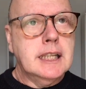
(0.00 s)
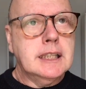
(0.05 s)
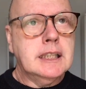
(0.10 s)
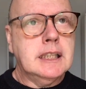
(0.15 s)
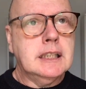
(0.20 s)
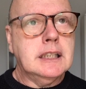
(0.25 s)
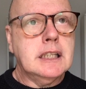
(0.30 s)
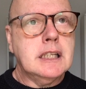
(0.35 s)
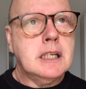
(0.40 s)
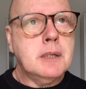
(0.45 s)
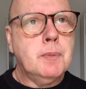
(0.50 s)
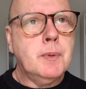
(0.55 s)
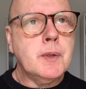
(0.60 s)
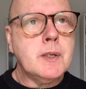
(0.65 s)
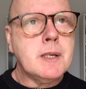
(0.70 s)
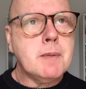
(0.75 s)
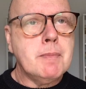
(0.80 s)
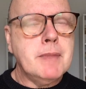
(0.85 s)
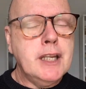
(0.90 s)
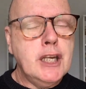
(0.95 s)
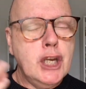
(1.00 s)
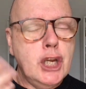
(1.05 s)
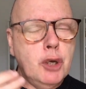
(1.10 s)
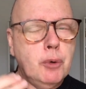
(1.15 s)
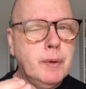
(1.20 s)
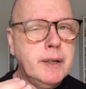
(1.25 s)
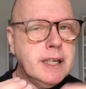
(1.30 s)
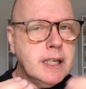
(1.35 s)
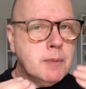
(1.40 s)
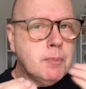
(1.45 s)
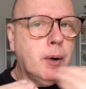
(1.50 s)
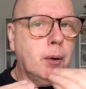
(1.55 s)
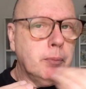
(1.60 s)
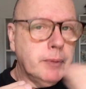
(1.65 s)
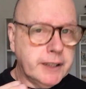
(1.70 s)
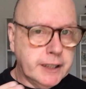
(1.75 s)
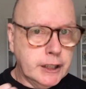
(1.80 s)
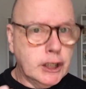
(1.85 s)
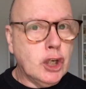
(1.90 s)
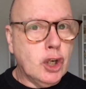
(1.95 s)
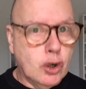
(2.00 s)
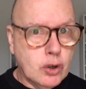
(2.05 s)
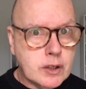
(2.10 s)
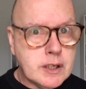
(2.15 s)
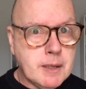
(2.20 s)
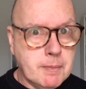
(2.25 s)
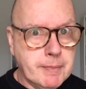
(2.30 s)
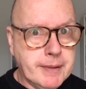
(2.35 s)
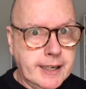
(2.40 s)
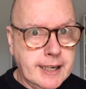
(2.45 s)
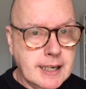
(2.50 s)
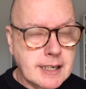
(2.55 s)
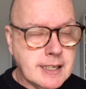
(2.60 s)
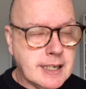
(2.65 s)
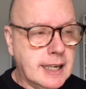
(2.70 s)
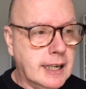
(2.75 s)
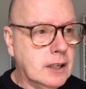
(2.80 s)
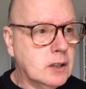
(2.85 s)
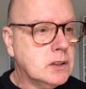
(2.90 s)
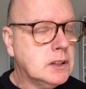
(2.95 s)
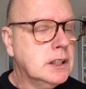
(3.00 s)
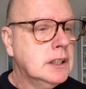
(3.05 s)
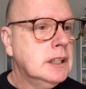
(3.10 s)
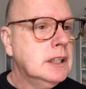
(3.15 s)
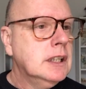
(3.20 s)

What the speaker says: that to put something new in is probably going to knock something else out.